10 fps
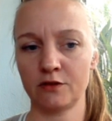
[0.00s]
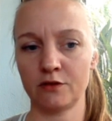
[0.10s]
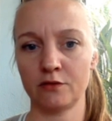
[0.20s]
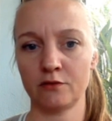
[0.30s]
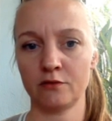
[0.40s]

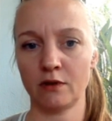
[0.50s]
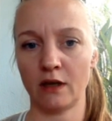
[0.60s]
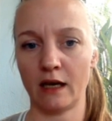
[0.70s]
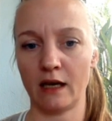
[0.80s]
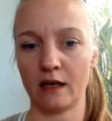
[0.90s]
to
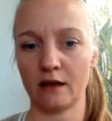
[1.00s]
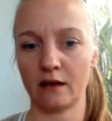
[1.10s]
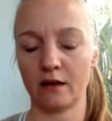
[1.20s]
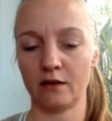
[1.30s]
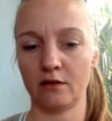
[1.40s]
add
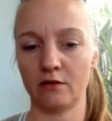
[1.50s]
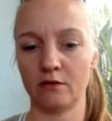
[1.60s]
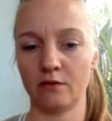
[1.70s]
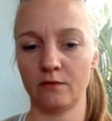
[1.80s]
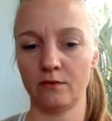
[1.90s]
a
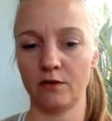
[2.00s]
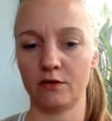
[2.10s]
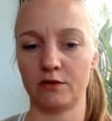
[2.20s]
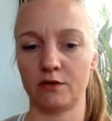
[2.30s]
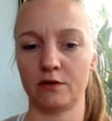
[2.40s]
new
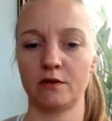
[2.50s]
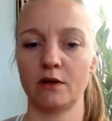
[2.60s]
version.